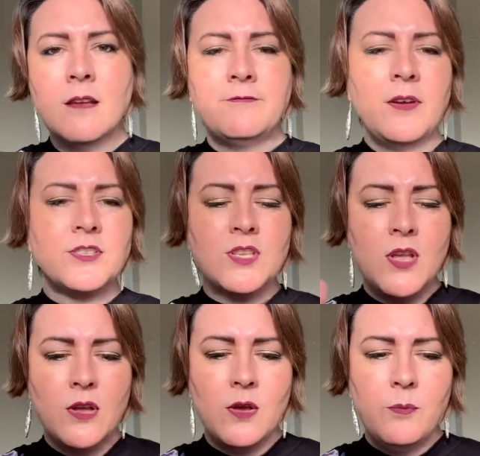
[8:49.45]
Folks,
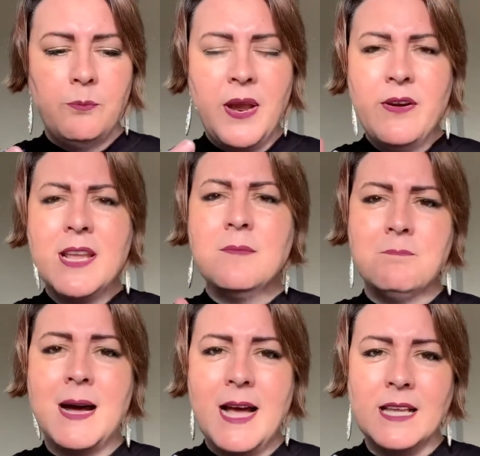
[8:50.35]
bearing in
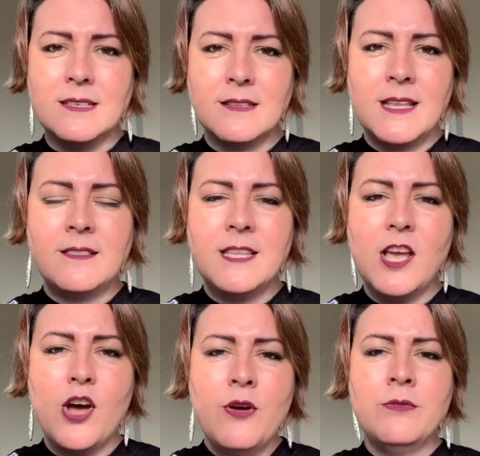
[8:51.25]
mind that the
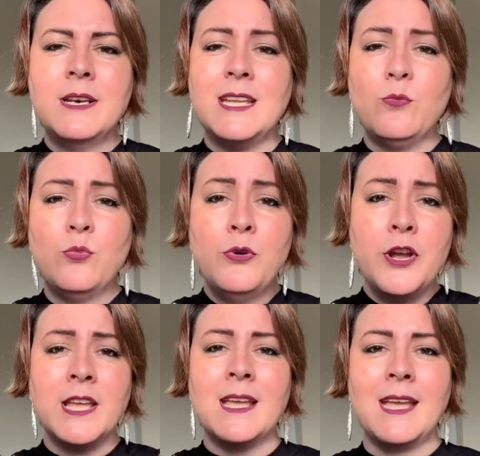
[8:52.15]
only
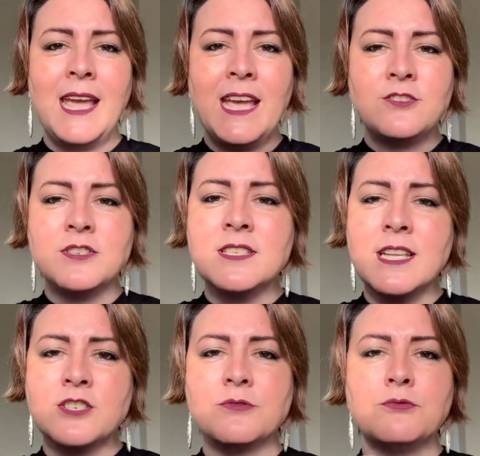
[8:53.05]
working
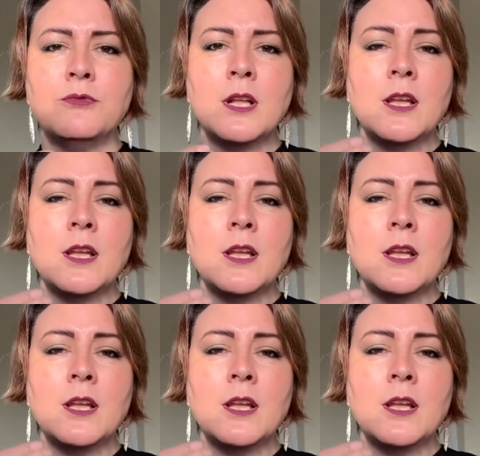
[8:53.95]
heterosexual